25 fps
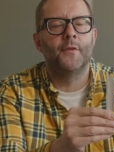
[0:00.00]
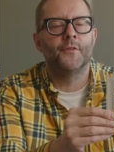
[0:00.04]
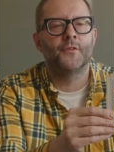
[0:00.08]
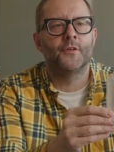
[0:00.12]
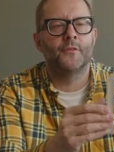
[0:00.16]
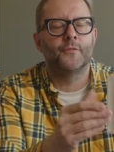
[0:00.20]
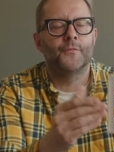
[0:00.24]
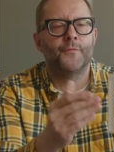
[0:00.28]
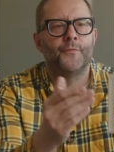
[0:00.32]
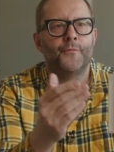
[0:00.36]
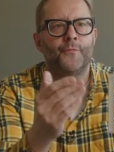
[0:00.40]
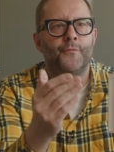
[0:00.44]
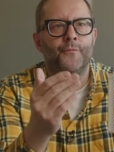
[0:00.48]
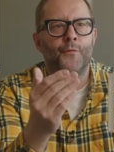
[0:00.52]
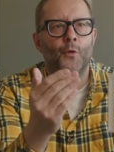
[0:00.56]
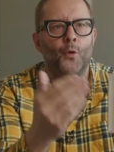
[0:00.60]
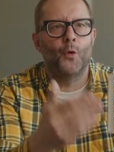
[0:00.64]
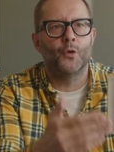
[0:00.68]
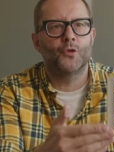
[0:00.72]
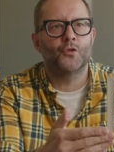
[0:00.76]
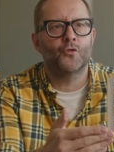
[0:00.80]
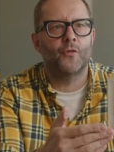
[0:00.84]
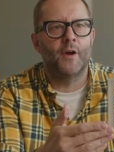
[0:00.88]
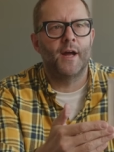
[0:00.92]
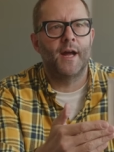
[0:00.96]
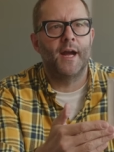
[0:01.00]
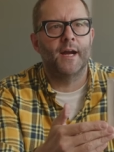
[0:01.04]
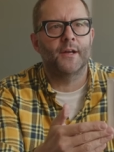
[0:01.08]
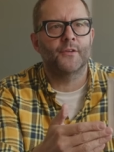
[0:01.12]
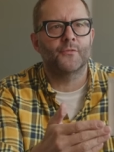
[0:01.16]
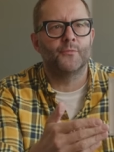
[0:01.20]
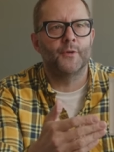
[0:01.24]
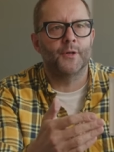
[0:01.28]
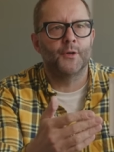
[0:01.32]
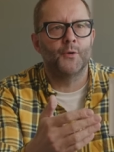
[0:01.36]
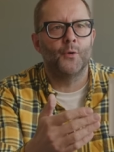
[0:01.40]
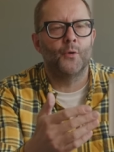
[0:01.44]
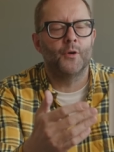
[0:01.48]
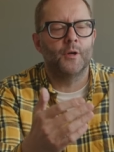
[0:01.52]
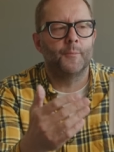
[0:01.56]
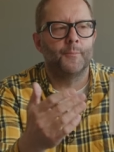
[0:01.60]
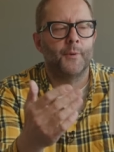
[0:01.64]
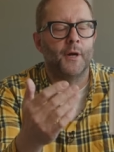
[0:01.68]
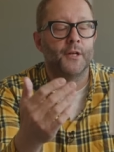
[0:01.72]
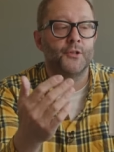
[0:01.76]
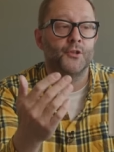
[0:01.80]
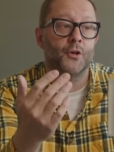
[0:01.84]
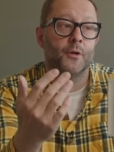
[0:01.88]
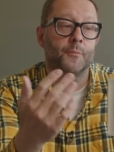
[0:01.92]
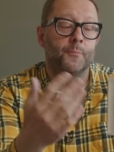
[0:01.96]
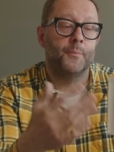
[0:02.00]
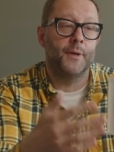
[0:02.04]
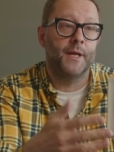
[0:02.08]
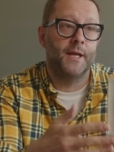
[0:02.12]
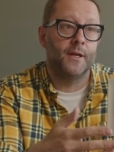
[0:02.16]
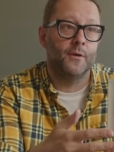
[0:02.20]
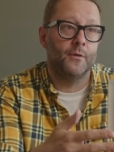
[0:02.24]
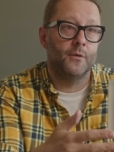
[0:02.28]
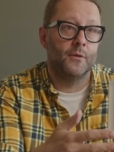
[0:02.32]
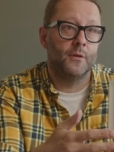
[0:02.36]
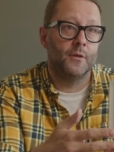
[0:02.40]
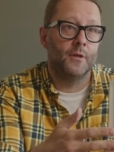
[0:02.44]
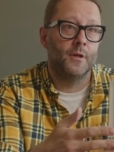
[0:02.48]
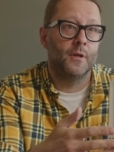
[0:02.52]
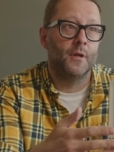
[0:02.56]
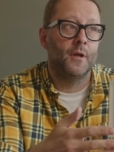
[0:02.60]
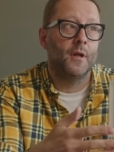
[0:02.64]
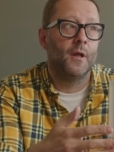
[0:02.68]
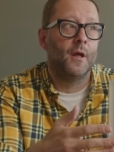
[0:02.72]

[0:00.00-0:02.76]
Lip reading: this is 4 tracks recorded by John Peel.